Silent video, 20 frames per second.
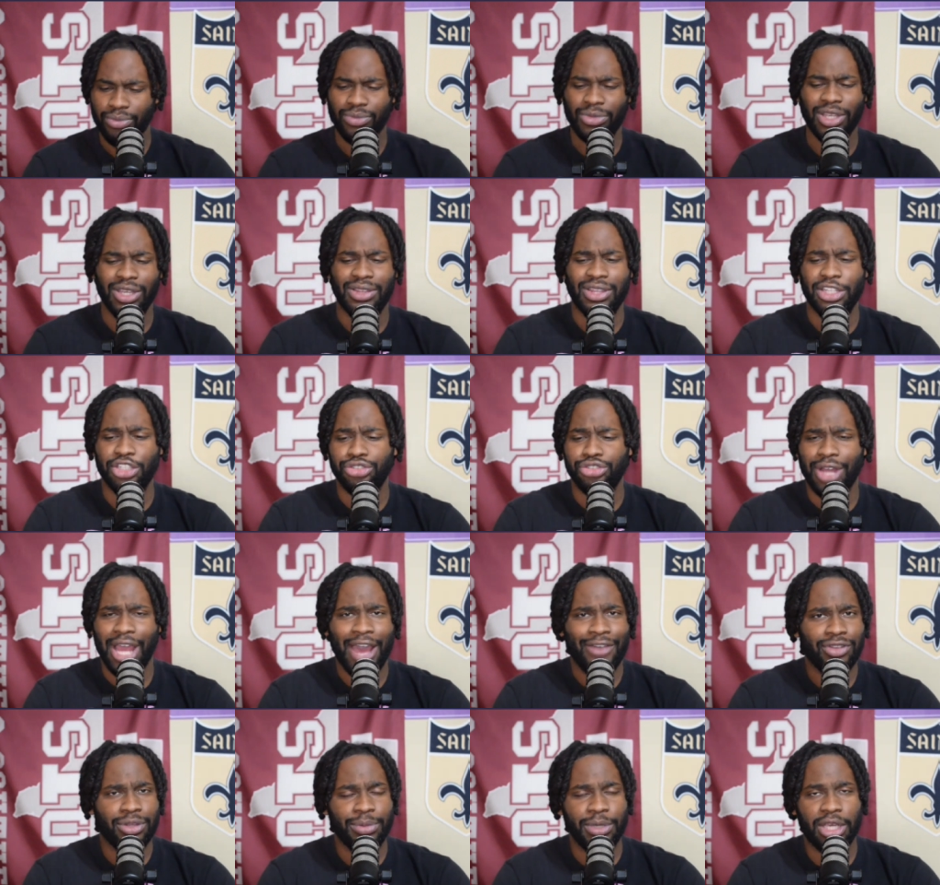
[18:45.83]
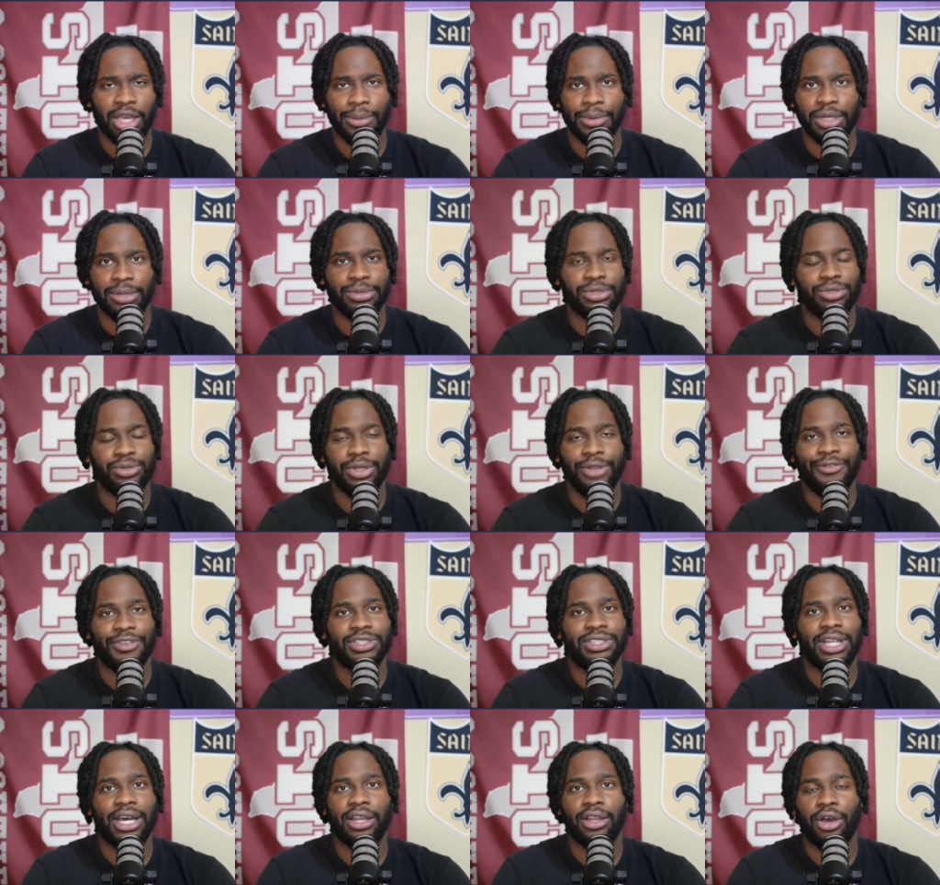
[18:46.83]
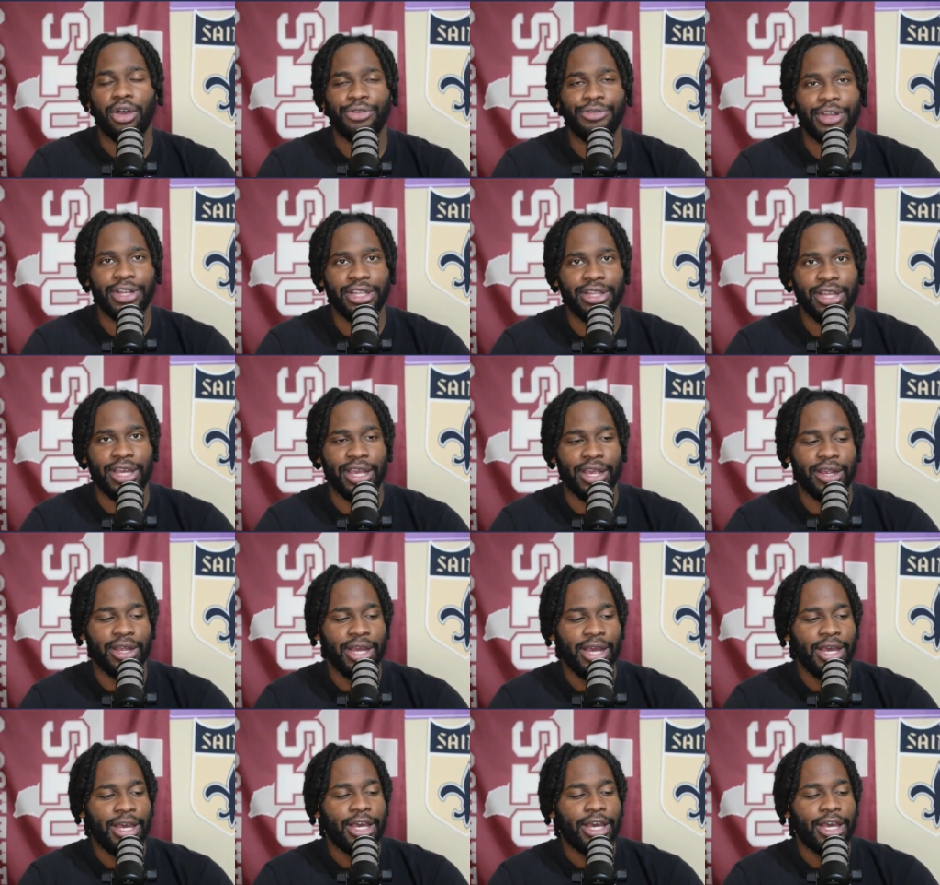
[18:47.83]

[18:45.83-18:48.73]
The draft will be coming up soon if it's not already there.